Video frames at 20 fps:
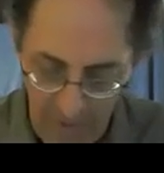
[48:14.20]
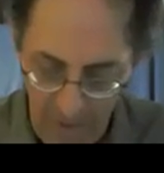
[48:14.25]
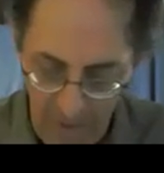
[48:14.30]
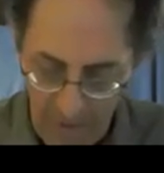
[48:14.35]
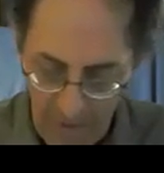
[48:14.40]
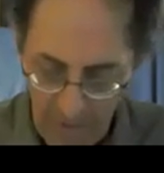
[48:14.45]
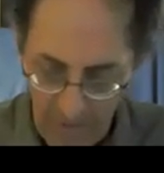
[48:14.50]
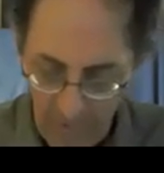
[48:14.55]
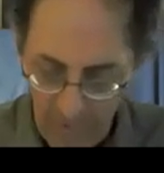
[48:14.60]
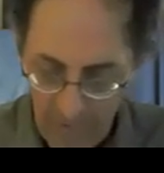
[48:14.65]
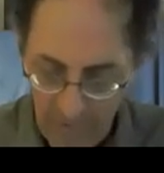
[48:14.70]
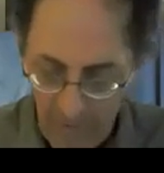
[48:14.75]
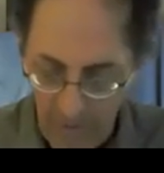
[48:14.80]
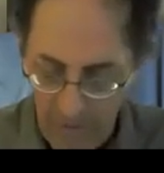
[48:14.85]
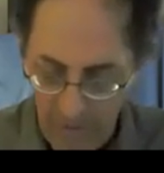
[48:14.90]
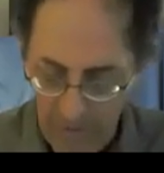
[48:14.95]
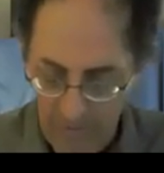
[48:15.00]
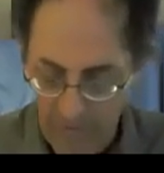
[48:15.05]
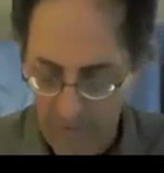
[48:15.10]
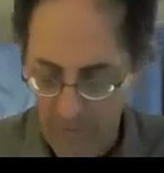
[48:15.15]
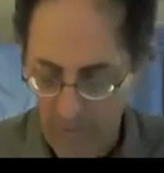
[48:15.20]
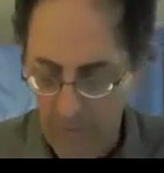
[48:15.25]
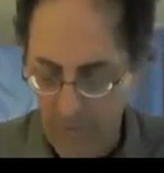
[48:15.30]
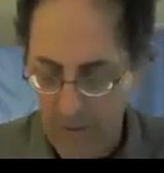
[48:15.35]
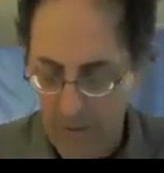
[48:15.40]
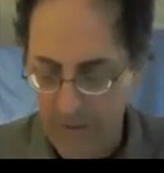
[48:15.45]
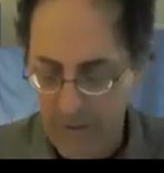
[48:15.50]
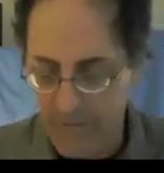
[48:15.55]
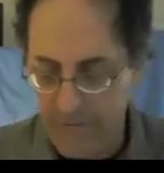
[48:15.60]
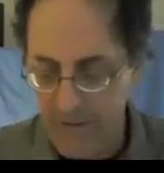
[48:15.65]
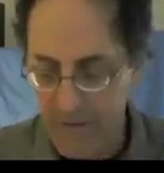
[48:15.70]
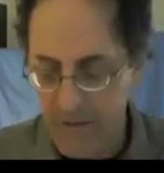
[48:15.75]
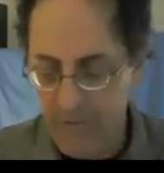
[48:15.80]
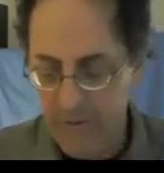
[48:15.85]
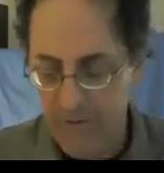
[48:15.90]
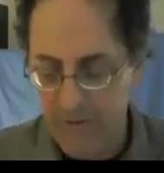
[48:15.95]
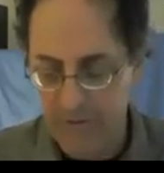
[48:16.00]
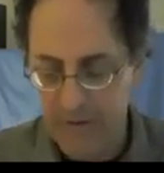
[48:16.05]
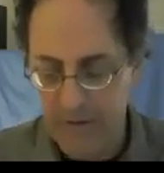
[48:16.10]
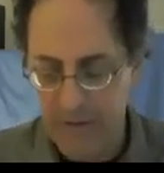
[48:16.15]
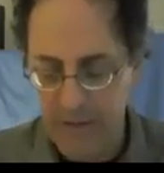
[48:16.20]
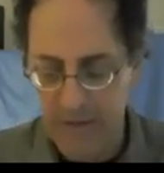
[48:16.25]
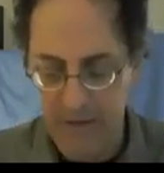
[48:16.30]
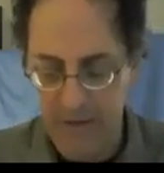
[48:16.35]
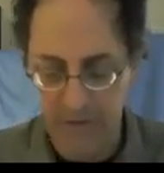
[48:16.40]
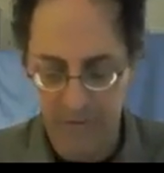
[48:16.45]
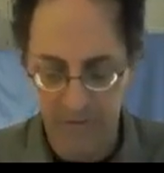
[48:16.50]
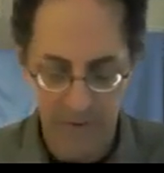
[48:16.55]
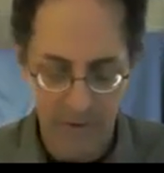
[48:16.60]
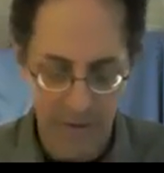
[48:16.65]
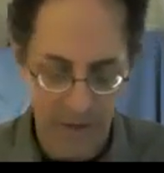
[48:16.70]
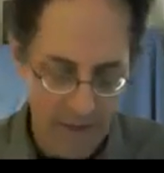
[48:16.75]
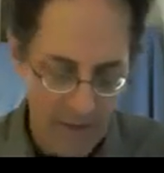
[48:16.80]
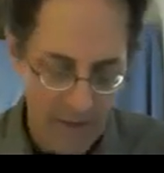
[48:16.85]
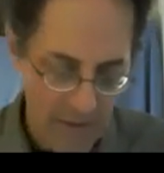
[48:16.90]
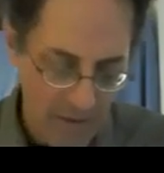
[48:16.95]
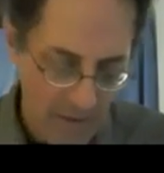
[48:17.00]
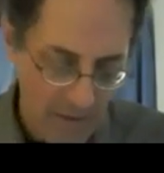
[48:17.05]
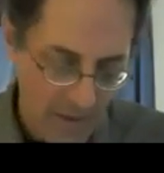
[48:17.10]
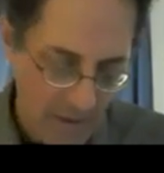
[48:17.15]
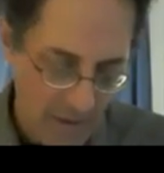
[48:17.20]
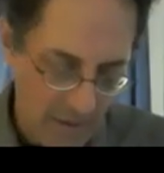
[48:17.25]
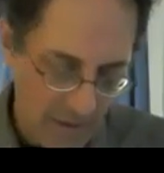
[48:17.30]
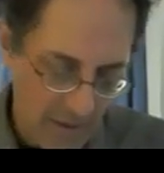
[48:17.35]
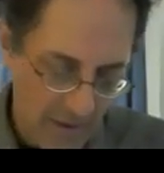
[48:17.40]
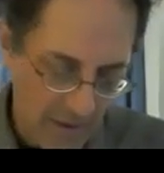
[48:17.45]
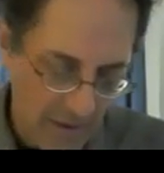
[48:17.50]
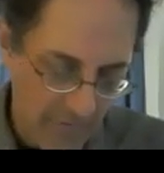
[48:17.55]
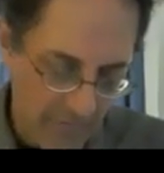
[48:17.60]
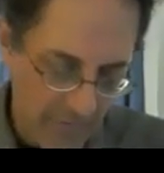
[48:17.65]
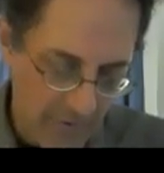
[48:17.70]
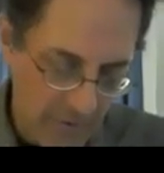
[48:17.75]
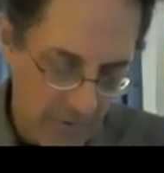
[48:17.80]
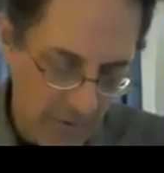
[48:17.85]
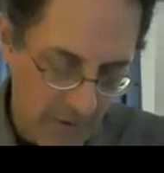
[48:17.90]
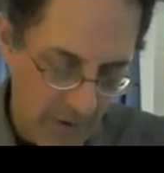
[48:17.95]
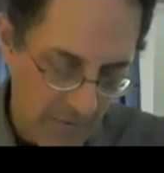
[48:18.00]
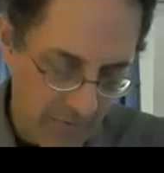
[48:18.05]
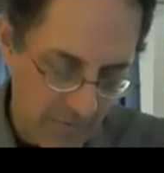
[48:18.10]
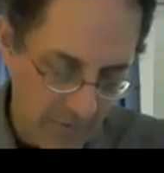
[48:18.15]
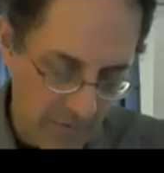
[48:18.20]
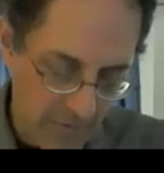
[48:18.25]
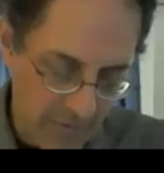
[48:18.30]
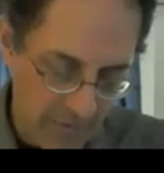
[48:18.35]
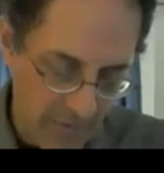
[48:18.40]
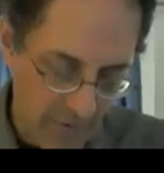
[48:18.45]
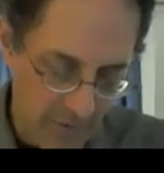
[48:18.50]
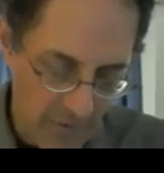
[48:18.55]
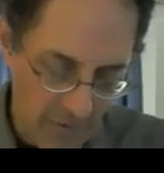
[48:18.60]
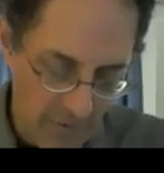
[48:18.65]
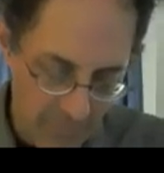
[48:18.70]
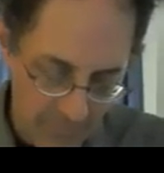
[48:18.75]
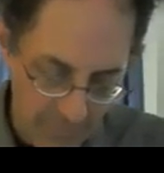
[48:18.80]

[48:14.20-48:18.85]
then it starts to decrease again as you get heavier and heavier still.